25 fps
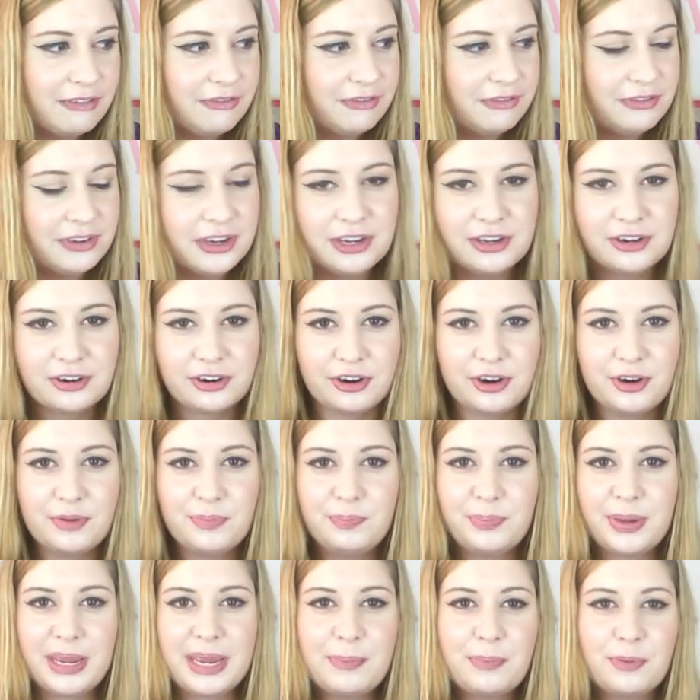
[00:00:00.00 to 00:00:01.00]
you know,
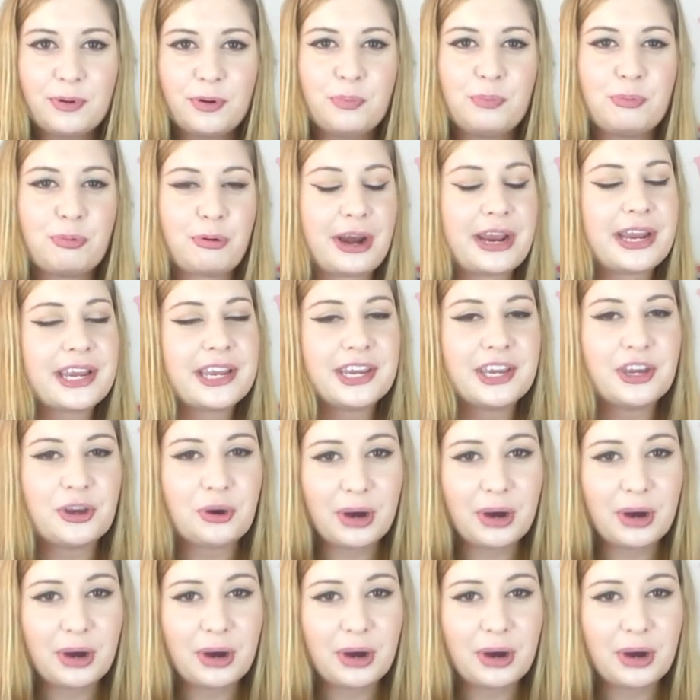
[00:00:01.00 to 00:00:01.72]
people break your